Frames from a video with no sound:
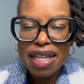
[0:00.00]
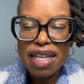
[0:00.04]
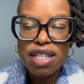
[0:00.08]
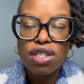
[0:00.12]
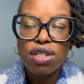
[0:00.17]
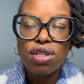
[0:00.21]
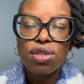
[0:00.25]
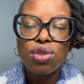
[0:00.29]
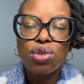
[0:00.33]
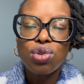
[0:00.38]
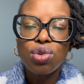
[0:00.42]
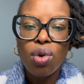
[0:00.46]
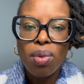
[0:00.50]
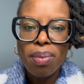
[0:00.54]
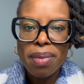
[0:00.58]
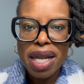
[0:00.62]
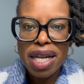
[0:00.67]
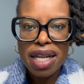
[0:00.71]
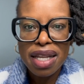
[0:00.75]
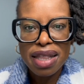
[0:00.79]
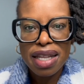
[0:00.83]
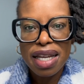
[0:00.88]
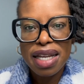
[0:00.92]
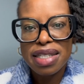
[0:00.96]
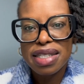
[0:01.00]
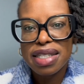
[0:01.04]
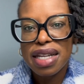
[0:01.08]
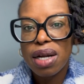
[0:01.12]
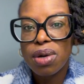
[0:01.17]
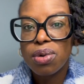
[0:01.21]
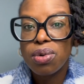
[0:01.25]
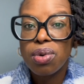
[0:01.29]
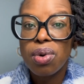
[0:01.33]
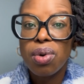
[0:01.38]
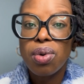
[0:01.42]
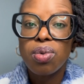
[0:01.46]
There's so many things
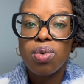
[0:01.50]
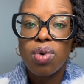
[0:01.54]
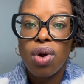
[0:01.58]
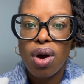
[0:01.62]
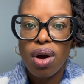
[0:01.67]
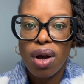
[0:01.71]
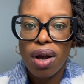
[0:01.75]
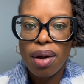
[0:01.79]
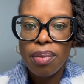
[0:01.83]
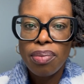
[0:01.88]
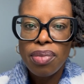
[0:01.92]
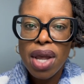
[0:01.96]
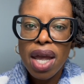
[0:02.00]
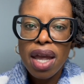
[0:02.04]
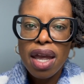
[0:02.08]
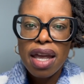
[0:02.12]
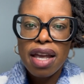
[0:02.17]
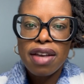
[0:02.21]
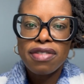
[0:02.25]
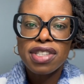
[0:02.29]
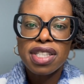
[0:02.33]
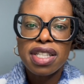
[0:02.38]
that could go wrong if